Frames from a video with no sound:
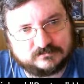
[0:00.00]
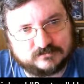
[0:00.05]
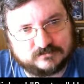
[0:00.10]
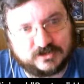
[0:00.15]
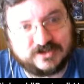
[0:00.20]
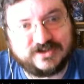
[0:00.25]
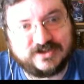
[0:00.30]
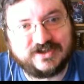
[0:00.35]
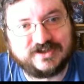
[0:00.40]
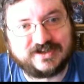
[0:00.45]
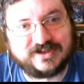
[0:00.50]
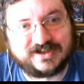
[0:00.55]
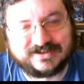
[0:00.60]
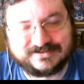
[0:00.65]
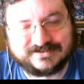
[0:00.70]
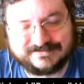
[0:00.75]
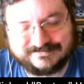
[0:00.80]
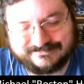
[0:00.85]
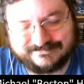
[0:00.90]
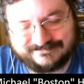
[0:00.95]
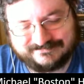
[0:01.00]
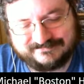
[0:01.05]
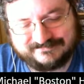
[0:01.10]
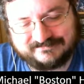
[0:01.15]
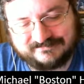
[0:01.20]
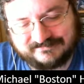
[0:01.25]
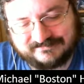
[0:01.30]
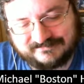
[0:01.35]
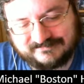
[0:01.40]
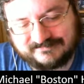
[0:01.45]

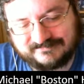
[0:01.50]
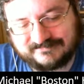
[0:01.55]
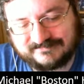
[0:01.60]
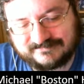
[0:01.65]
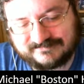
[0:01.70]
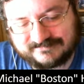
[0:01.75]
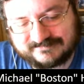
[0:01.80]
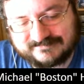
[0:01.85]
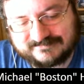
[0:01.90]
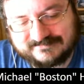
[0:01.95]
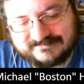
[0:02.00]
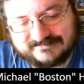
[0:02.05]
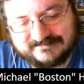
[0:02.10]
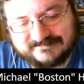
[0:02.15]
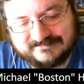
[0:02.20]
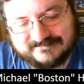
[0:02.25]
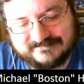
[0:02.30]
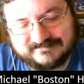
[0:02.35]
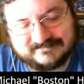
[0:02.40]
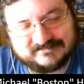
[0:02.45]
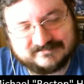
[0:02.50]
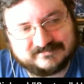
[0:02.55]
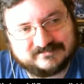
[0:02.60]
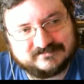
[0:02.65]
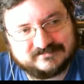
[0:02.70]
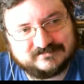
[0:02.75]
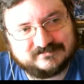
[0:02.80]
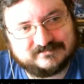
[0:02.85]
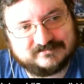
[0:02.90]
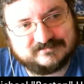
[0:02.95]

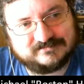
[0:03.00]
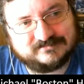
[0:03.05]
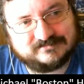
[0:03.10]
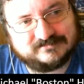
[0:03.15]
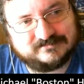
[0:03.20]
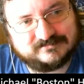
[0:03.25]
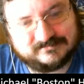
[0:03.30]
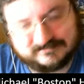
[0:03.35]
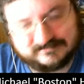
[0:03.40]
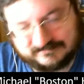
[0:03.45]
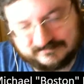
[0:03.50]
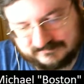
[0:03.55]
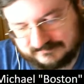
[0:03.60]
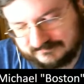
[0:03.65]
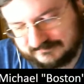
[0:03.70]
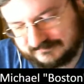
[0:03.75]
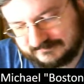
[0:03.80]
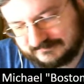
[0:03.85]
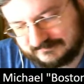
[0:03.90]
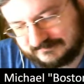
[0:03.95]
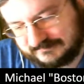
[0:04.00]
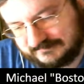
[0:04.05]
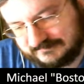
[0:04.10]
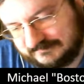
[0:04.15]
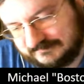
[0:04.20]
(silent)